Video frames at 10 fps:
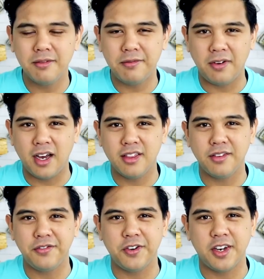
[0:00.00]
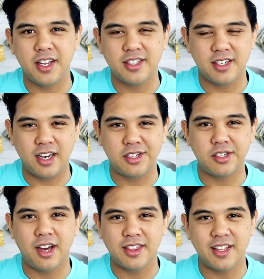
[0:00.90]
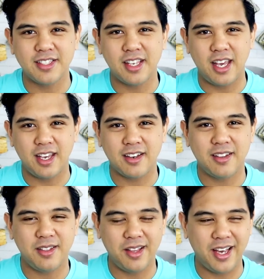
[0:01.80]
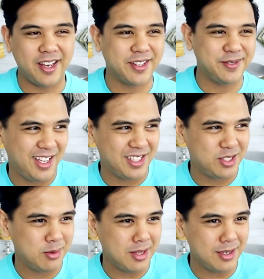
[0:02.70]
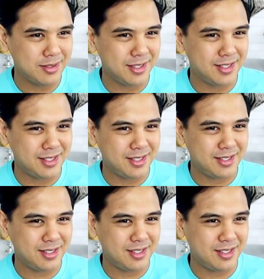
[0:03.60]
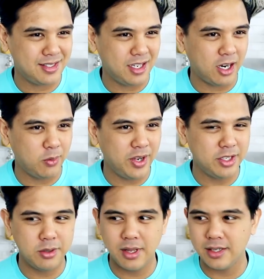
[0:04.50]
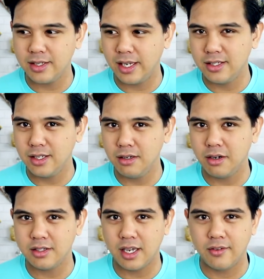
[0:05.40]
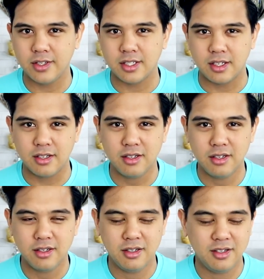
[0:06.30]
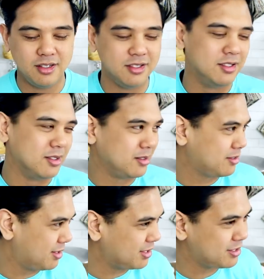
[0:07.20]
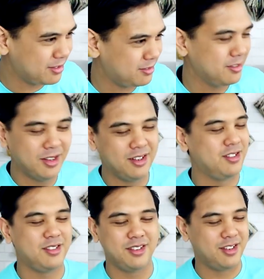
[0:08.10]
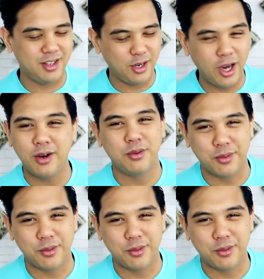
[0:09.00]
find the footage and I shot this cake like in 2000, are we in 2018 or 17? Oh gosh. I don't